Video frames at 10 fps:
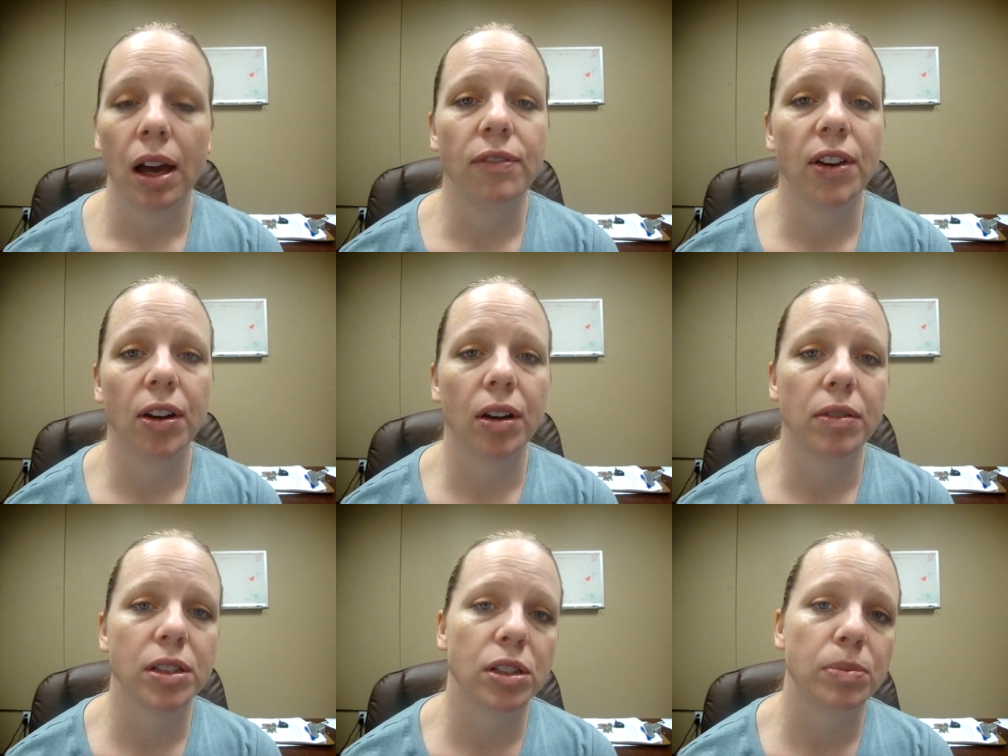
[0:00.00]
I figured it
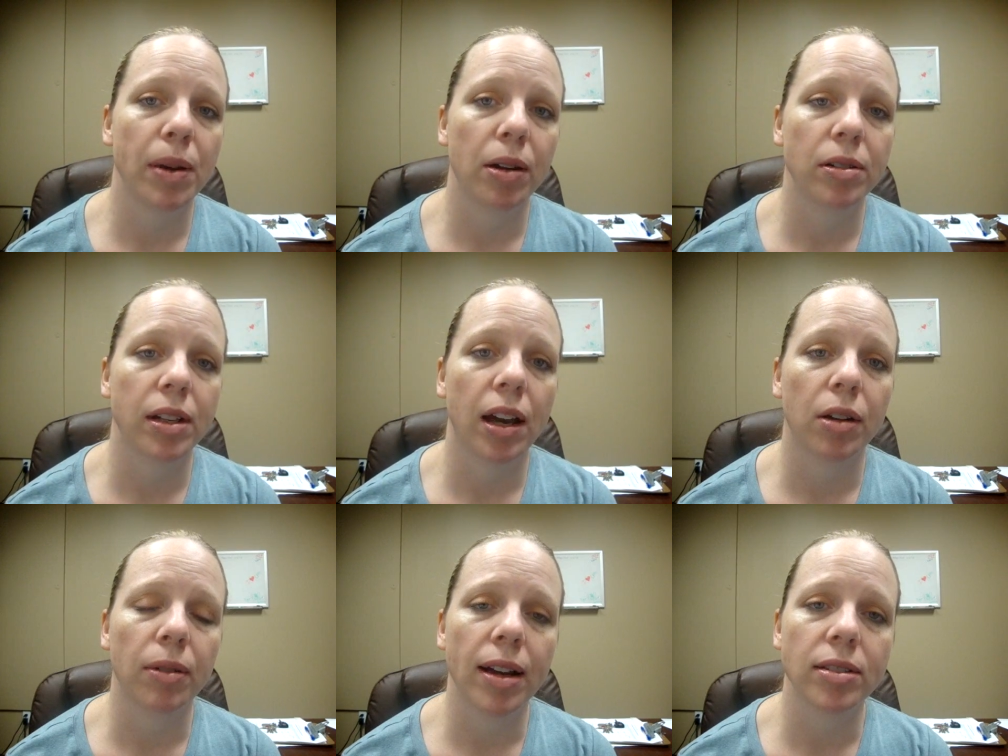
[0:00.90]
was just better to
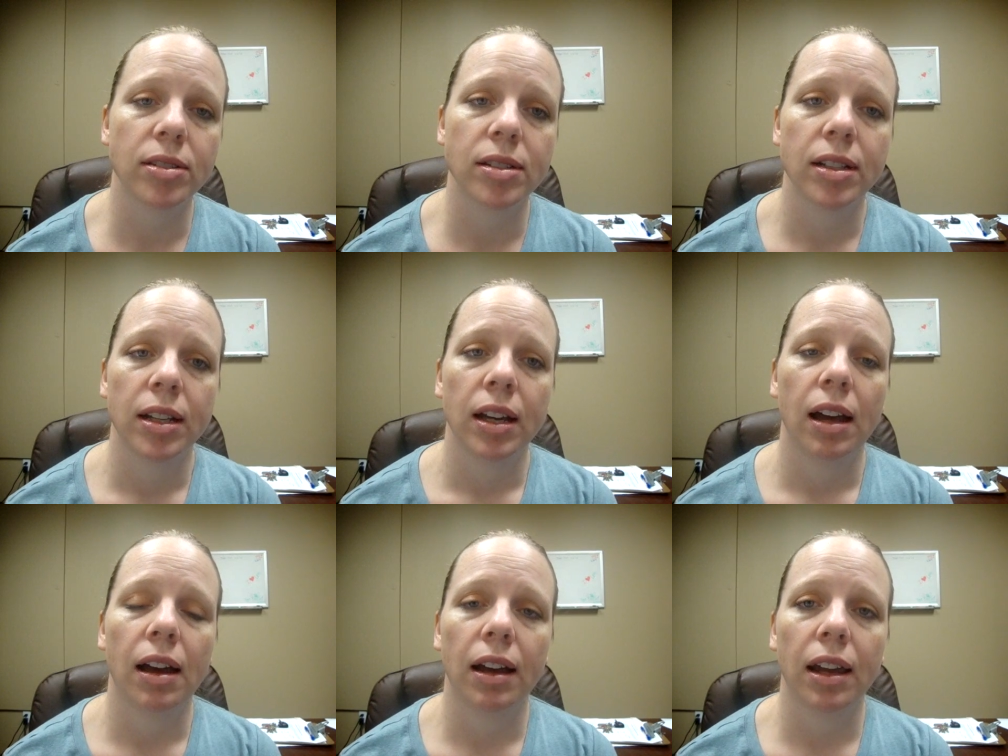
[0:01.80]
kind of rest,
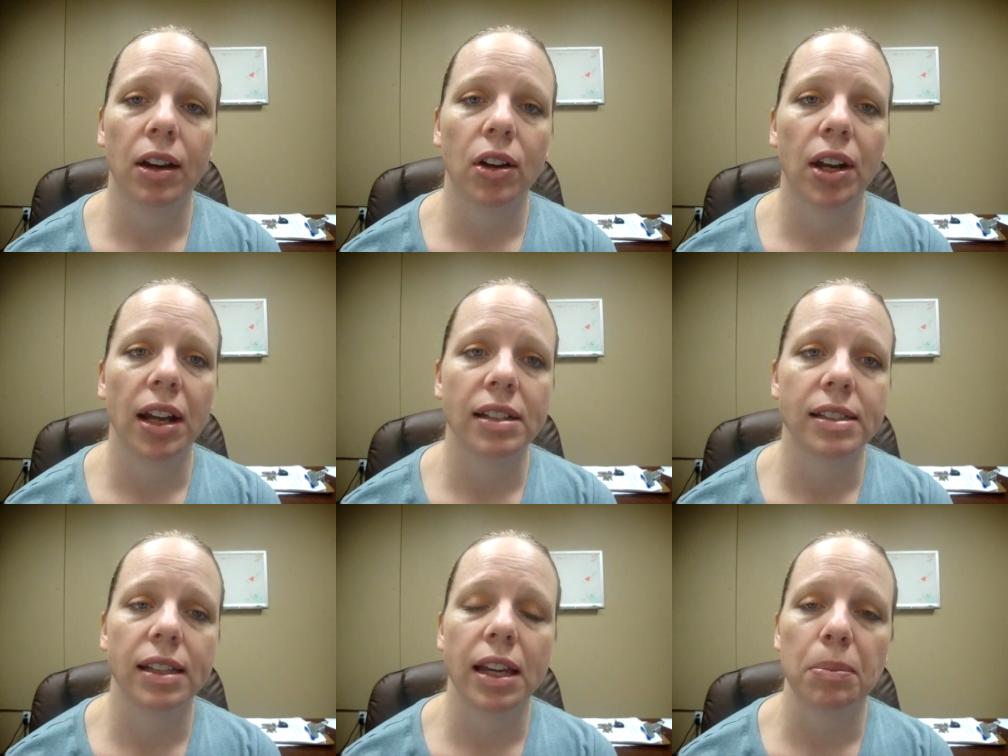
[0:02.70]
uh, get a good night's
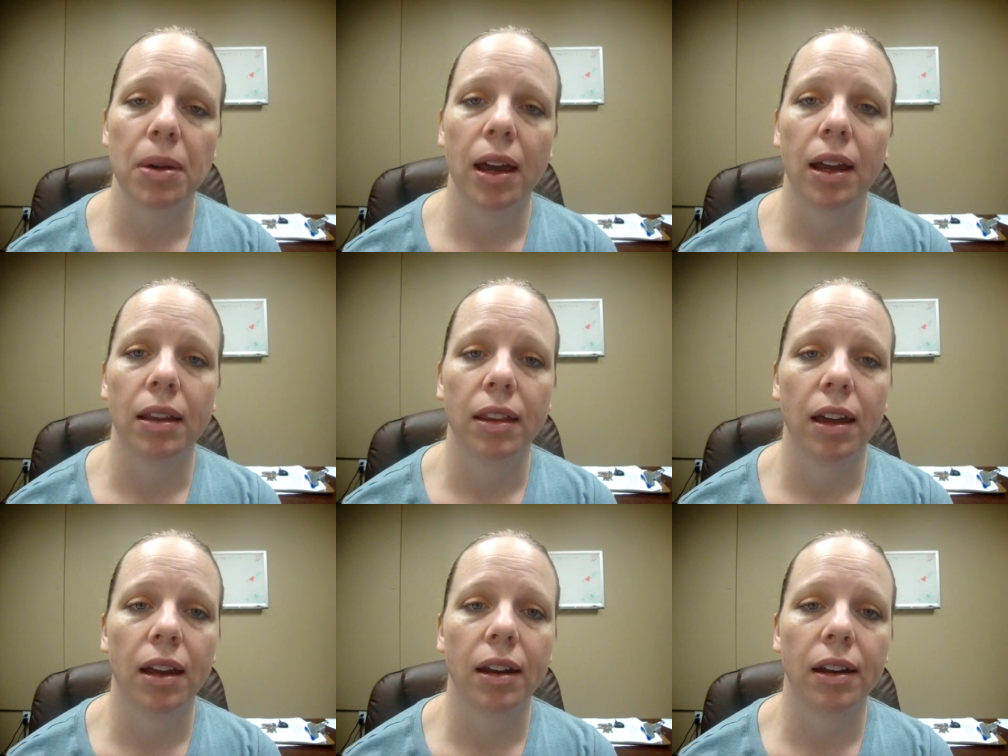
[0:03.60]
sleep, and
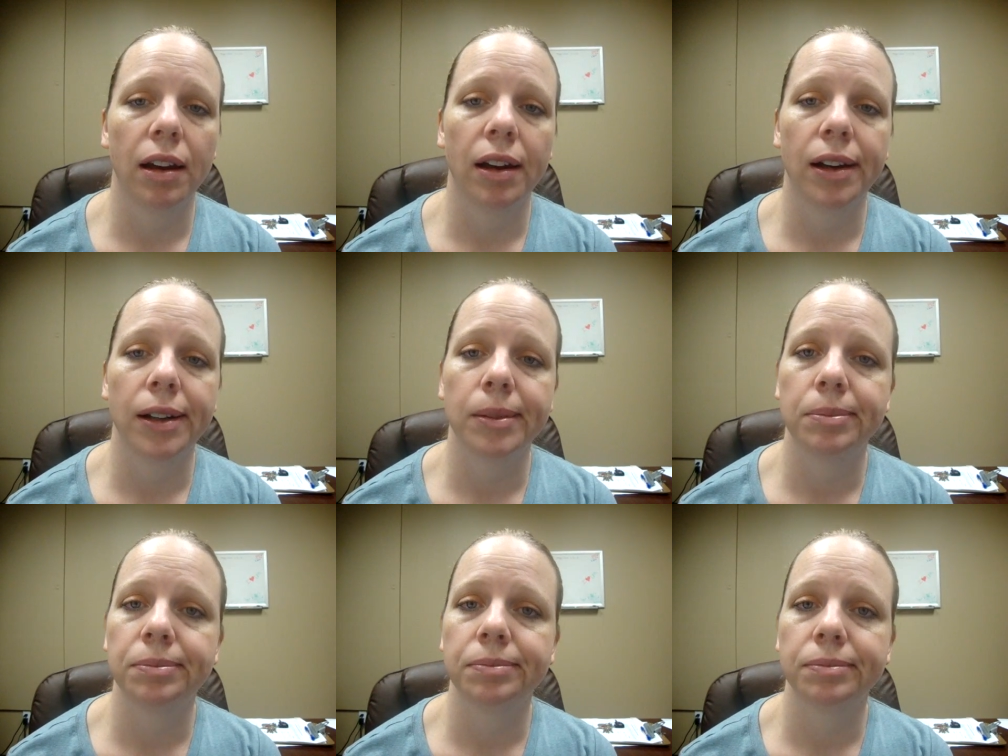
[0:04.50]
then
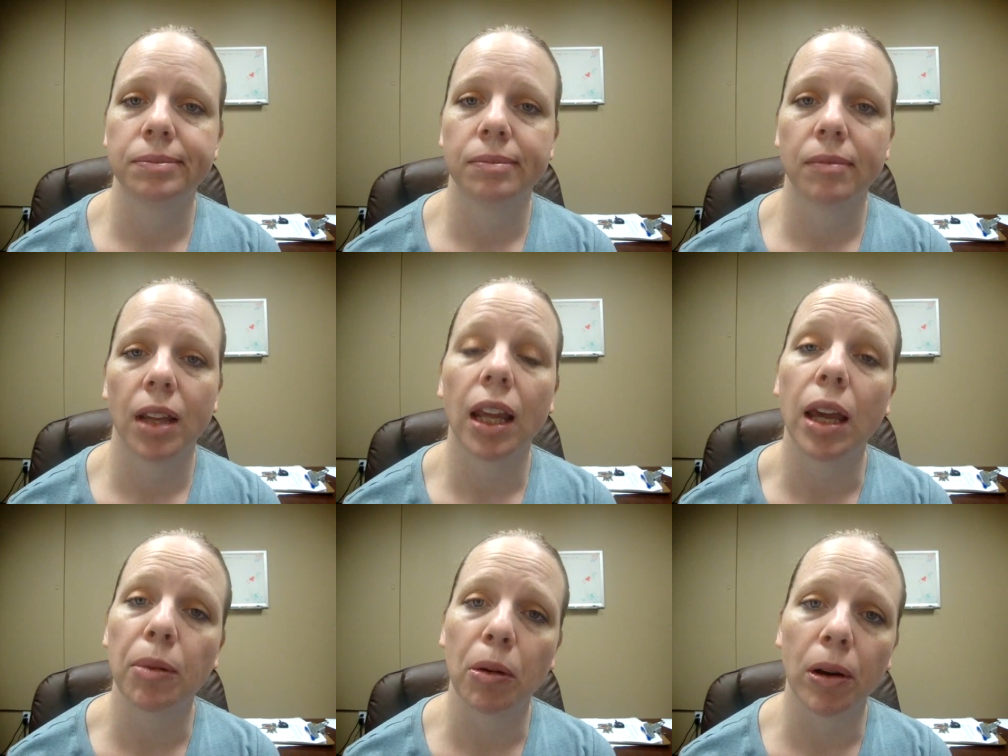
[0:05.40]
um,
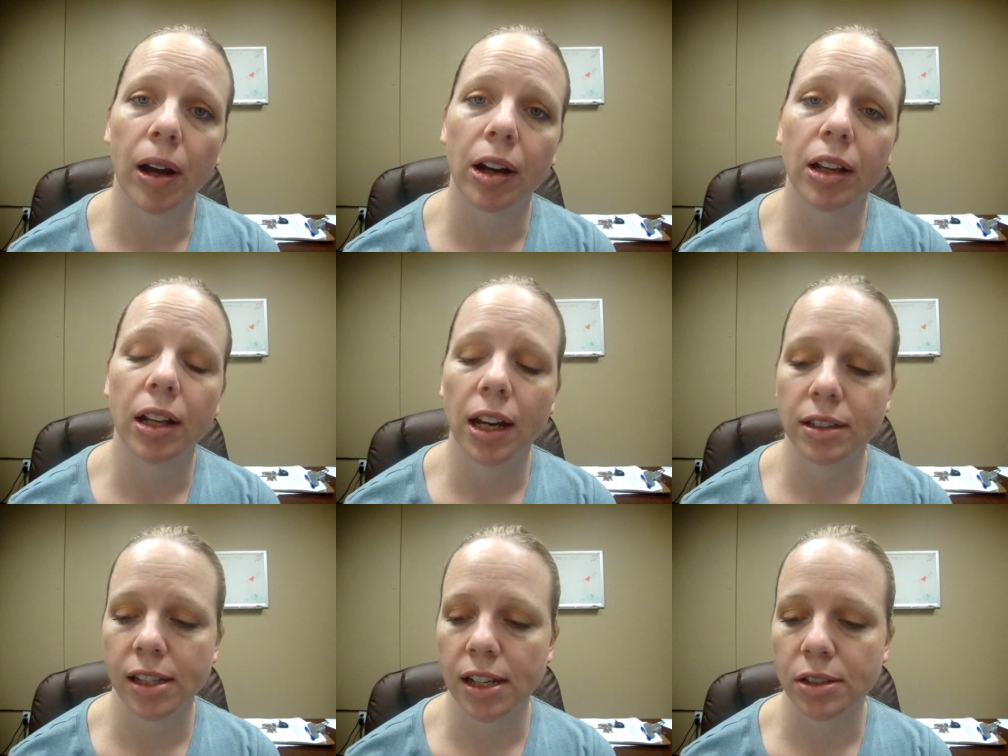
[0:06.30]
get my workout in the
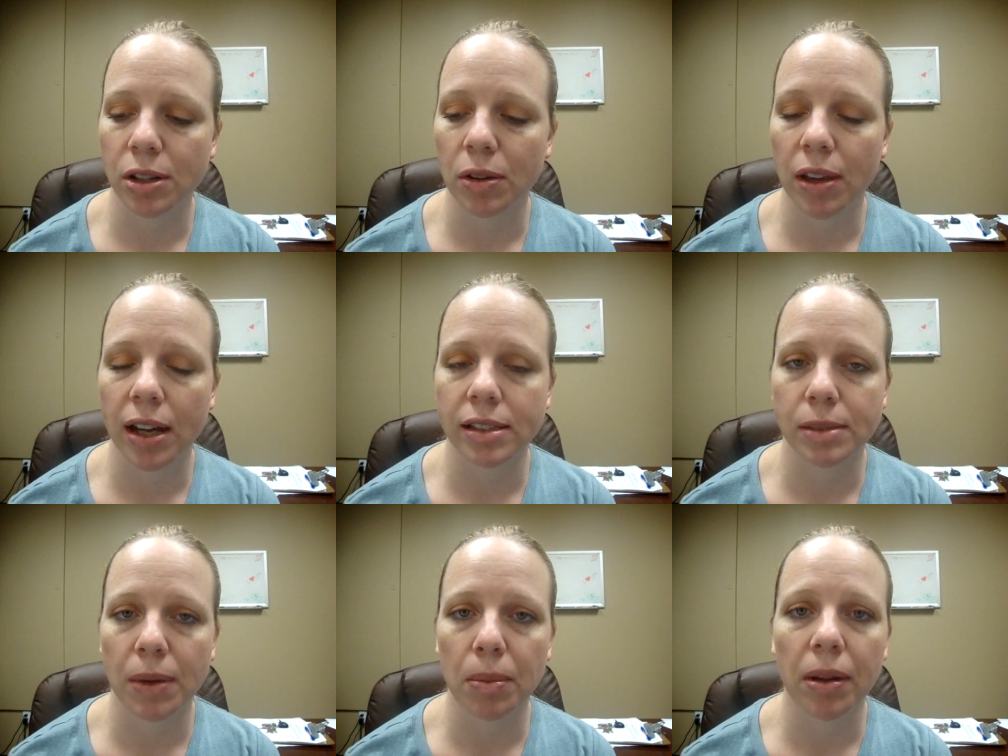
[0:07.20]
next day. So
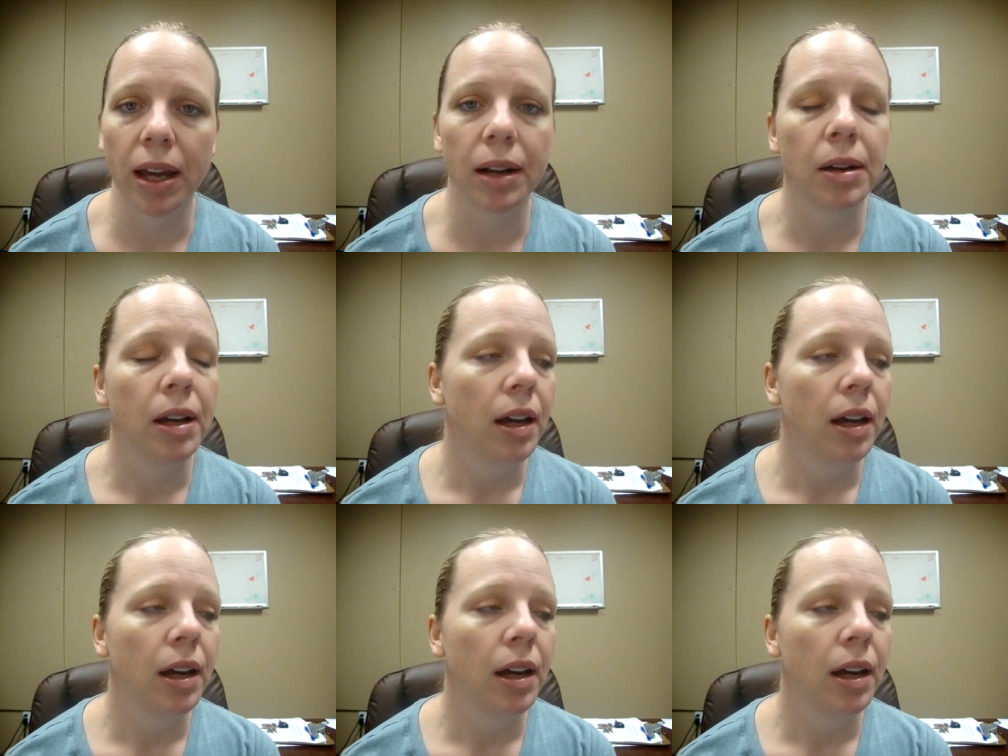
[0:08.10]
that's my plan.